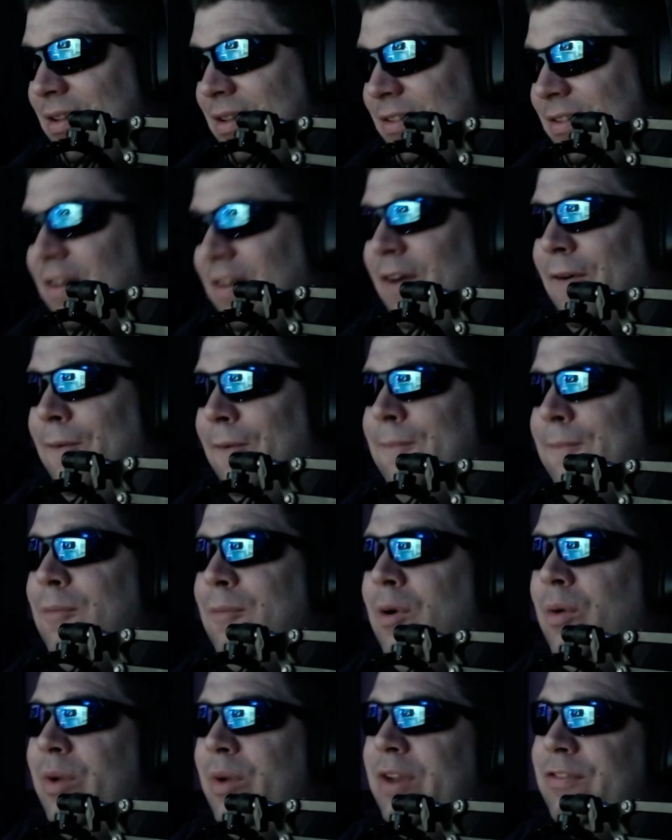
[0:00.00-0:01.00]
So,
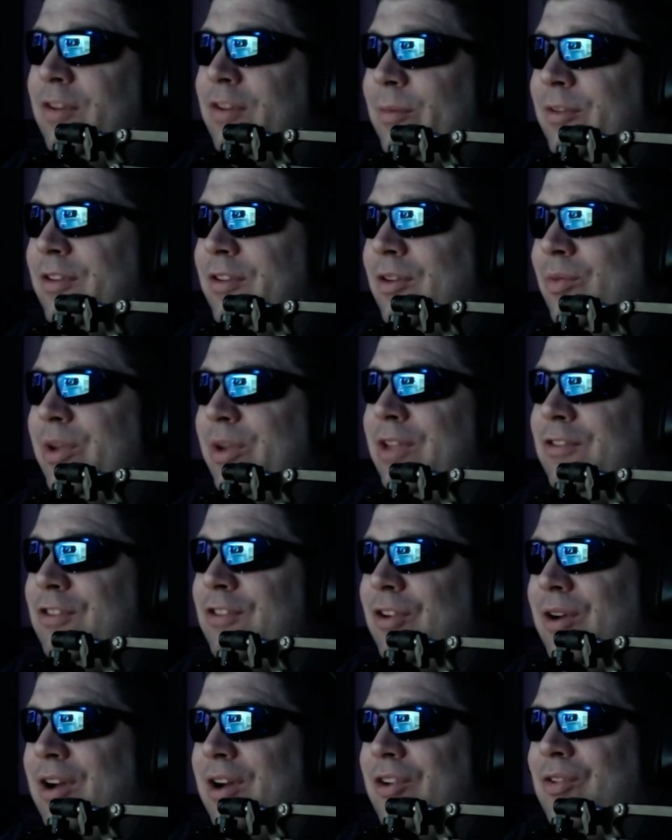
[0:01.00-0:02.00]
well, what if someone's in a
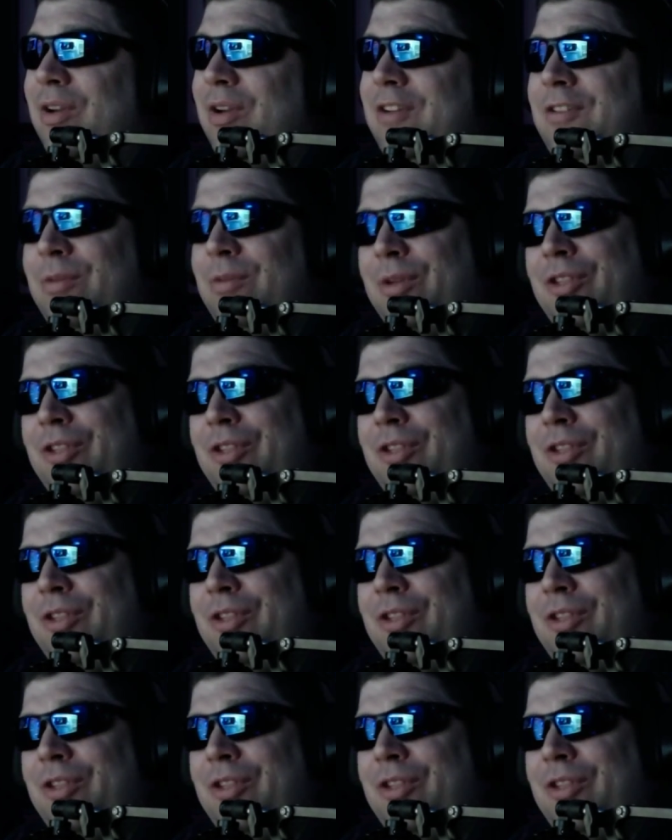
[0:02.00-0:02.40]
wheelchair on crutches?